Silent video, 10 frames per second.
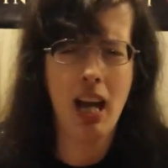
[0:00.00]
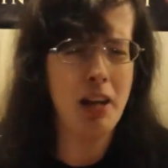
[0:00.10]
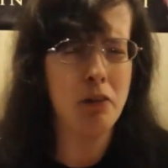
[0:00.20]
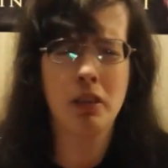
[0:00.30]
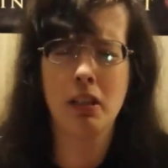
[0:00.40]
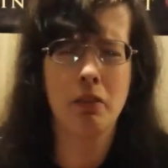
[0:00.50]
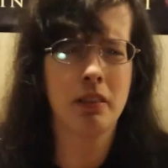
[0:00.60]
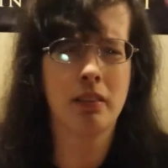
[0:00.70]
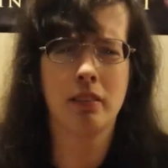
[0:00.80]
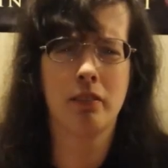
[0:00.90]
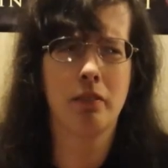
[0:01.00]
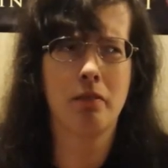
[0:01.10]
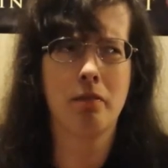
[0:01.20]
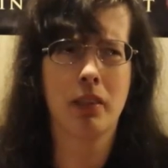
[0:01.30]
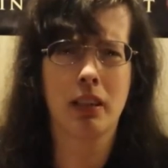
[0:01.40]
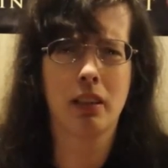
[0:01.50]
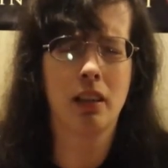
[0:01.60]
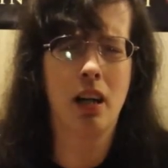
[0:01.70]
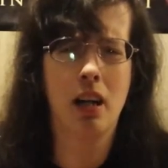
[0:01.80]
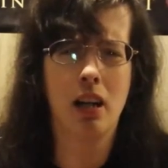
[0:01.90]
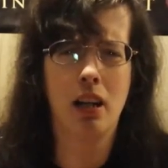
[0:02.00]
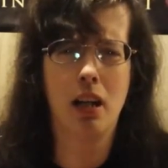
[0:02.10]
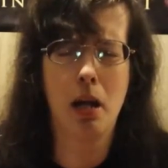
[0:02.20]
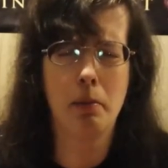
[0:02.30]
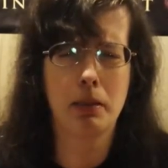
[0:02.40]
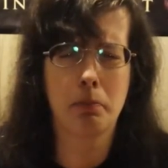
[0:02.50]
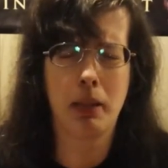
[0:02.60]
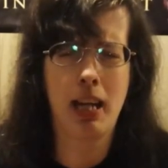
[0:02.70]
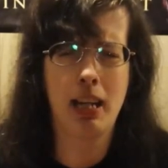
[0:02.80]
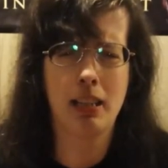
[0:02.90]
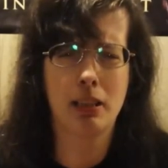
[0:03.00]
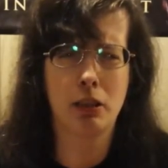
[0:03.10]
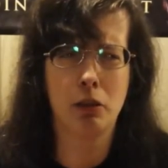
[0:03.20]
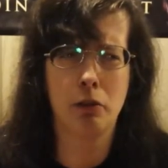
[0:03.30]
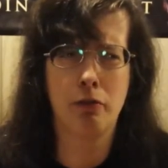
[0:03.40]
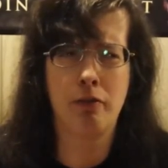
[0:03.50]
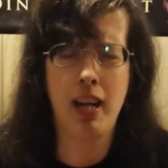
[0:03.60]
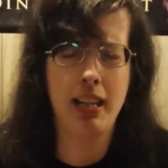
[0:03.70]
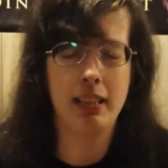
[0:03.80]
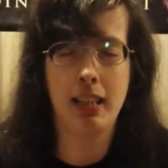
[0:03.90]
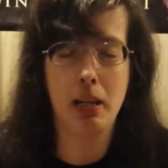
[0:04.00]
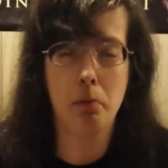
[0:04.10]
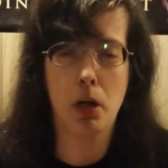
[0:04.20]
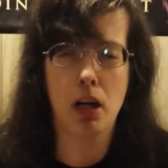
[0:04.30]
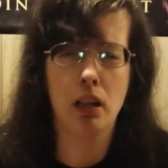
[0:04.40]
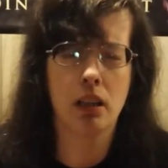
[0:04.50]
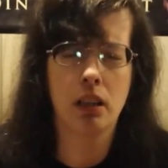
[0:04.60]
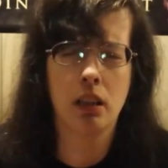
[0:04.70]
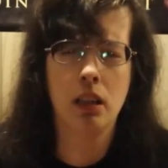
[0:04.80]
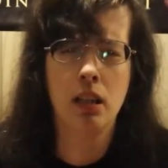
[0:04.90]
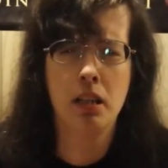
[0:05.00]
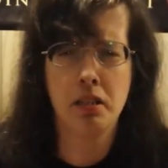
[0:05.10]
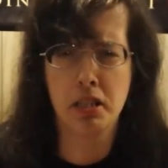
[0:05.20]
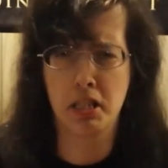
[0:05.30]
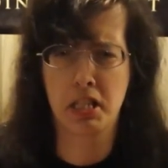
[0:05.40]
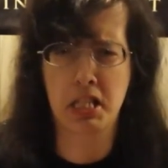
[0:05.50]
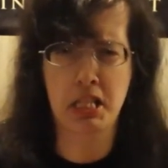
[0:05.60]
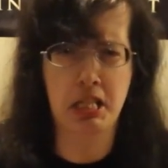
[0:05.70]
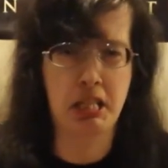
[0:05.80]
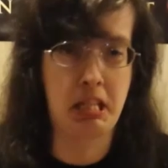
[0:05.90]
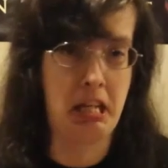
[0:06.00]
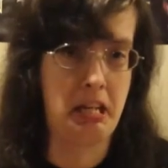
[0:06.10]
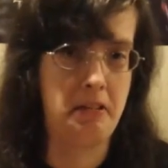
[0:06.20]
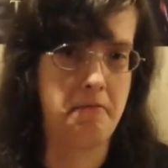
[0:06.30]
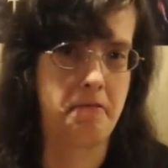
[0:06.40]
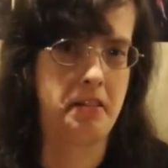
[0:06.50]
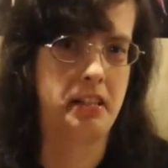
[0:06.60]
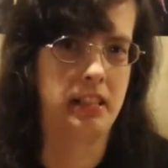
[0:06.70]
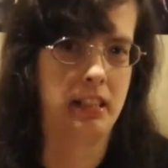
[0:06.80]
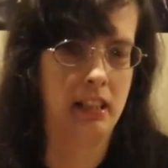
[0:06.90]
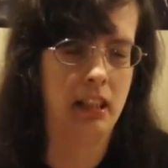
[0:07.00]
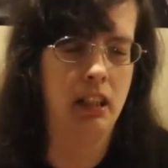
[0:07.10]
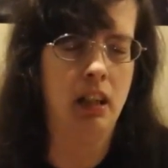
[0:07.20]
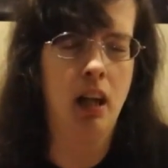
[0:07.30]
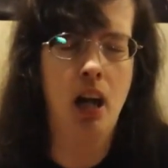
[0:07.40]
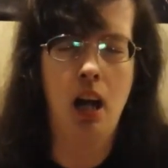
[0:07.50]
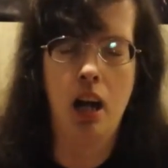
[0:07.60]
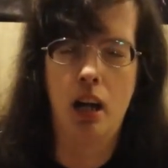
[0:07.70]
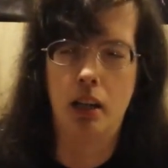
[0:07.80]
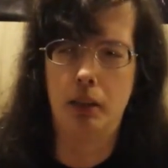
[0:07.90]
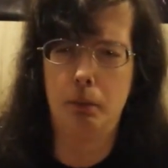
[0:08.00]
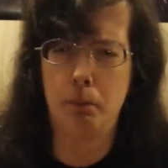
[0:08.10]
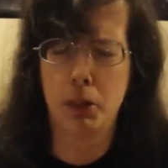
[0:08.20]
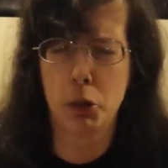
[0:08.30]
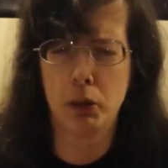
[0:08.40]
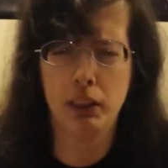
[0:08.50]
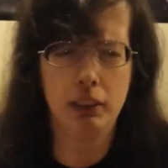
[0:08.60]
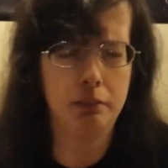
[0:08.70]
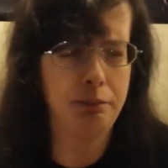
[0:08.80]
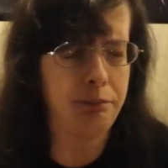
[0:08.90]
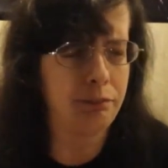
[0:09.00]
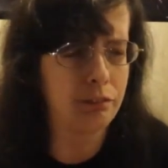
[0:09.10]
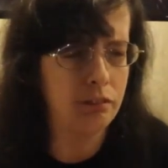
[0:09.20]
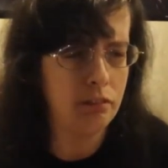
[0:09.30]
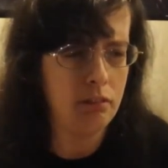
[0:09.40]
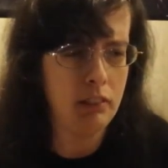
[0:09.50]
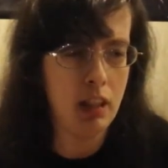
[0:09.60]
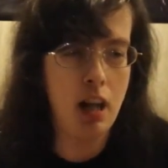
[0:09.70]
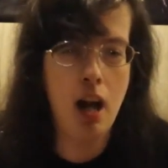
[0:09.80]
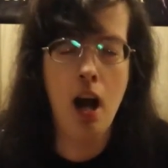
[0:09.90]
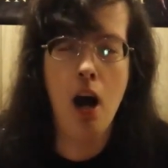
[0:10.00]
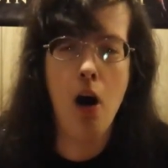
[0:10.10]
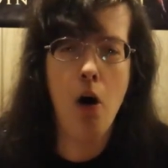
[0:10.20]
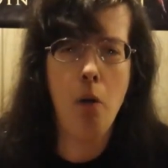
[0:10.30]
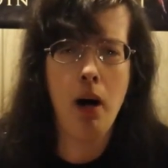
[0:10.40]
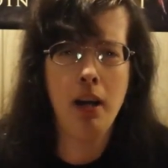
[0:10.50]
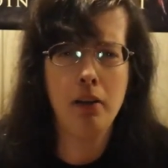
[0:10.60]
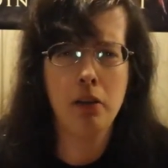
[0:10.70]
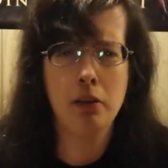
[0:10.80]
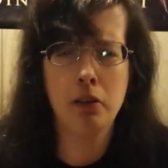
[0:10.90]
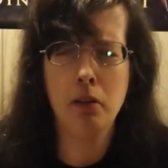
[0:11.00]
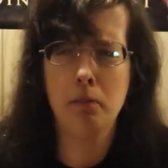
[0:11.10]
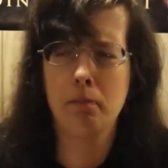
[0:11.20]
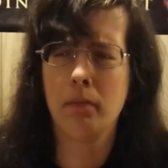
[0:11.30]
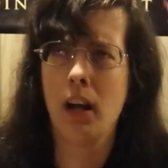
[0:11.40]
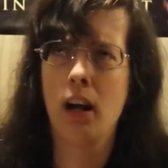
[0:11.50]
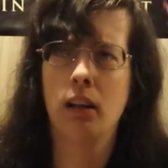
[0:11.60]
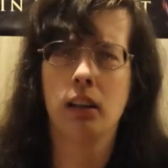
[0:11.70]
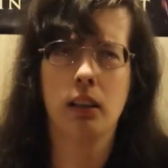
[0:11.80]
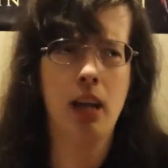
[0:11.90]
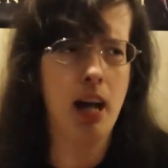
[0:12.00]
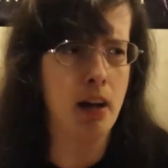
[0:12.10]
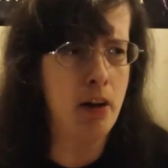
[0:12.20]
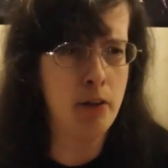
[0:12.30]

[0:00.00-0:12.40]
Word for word: I don't agree with uh, Emma's plan to fake date Mark to save um, Julian. Oh, I don't know. Don't. Uh, yeah.